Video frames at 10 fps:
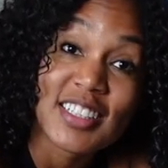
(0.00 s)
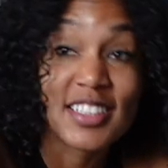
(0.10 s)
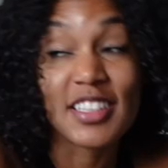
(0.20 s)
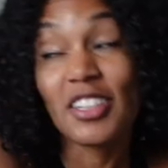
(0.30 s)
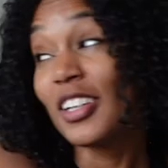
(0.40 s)

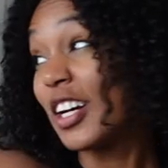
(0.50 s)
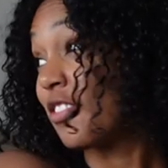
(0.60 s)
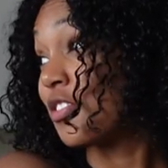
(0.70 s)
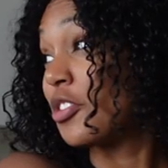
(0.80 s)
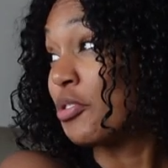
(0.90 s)
It's nearly
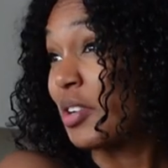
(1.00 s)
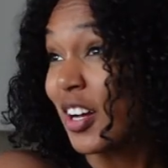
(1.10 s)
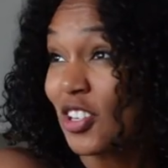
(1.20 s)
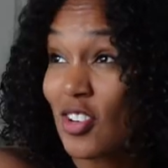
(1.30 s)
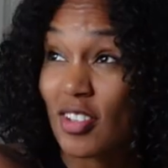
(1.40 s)
afternoon,
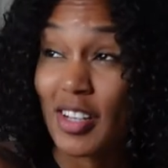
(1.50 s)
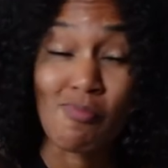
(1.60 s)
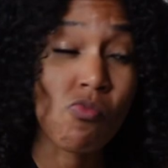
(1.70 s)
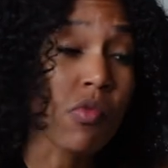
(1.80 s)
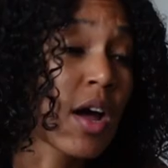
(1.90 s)
actually.
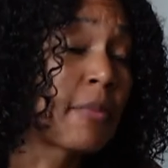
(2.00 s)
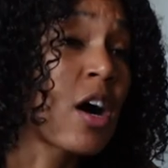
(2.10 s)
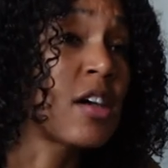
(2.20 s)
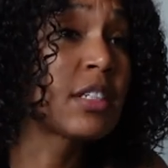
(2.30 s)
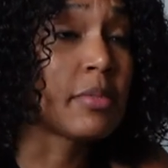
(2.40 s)
I'm
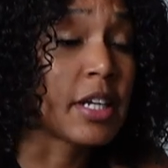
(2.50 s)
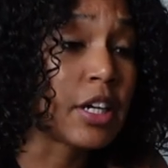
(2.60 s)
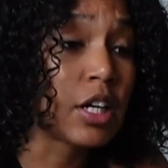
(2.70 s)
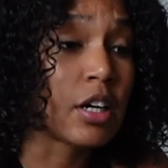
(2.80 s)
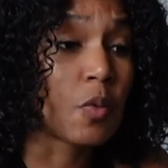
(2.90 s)

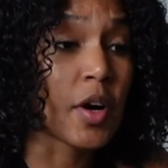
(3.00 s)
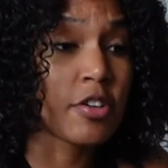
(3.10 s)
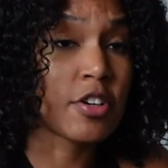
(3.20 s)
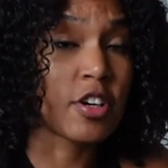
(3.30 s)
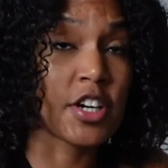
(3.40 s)
contemplating whether
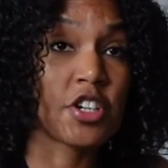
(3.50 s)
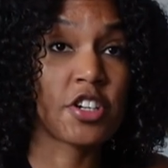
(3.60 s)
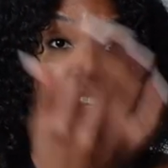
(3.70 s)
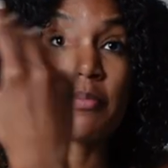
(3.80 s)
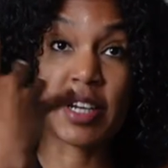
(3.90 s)
or not I should
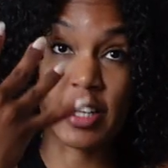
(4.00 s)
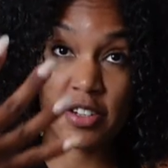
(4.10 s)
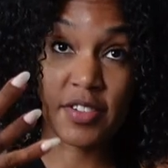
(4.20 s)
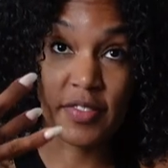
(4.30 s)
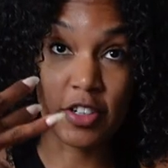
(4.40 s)
get my
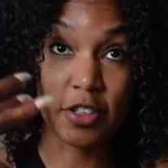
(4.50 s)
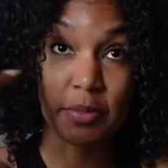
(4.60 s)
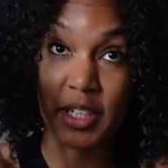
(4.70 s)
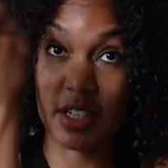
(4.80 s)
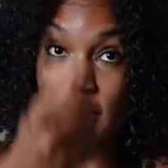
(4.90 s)
nails filled
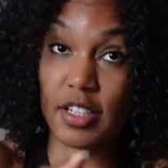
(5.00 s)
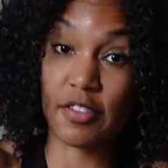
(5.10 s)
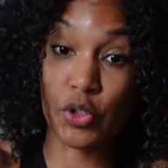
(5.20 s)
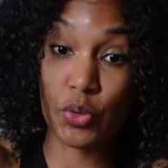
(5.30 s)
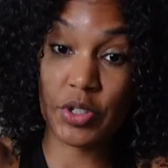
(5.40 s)
because
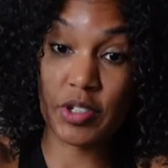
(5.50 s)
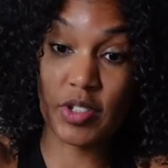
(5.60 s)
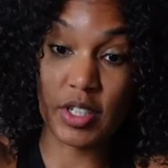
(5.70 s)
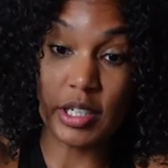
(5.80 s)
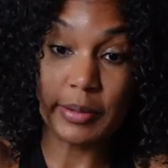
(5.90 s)
if you could
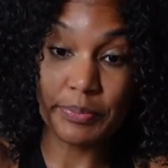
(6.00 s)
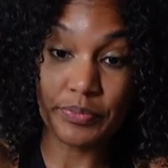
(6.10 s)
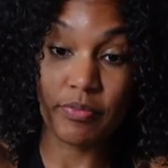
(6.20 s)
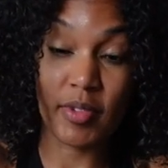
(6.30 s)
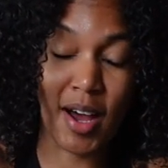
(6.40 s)
see,
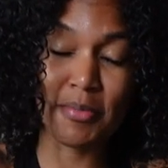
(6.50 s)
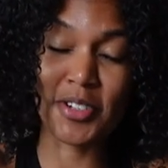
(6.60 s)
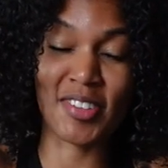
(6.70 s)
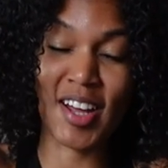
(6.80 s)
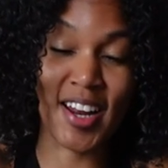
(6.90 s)
I'm
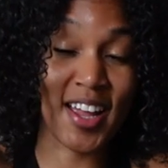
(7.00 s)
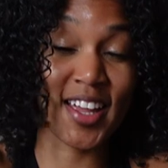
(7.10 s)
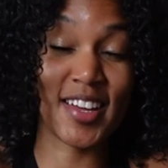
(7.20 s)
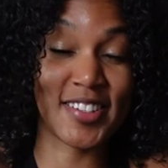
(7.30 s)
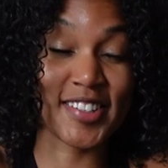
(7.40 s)
just glad I
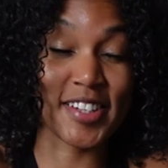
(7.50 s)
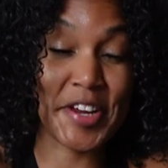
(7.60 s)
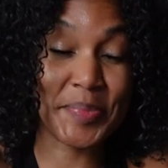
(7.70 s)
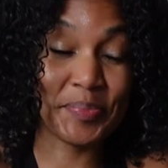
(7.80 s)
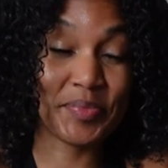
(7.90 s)
can't see.